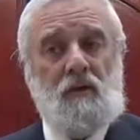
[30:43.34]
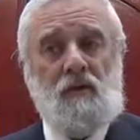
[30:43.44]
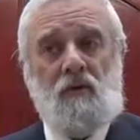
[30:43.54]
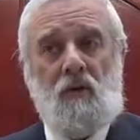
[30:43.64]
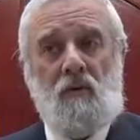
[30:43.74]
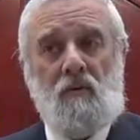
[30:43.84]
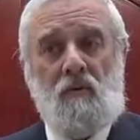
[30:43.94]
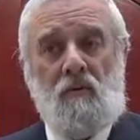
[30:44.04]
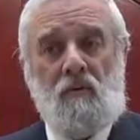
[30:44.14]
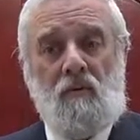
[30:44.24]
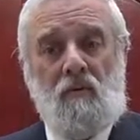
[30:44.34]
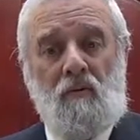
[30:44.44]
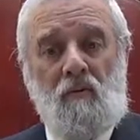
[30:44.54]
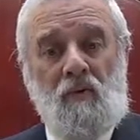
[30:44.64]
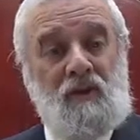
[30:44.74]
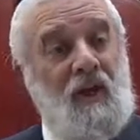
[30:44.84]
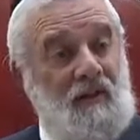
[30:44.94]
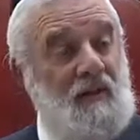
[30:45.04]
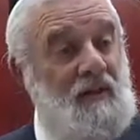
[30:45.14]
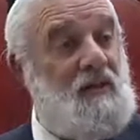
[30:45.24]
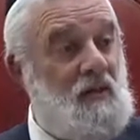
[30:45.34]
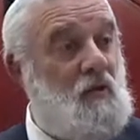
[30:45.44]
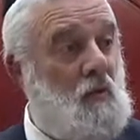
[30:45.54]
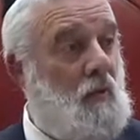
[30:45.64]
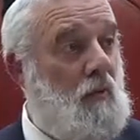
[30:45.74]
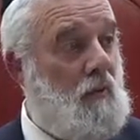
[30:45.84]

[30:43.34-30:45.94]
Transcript: So we're saying that this is true.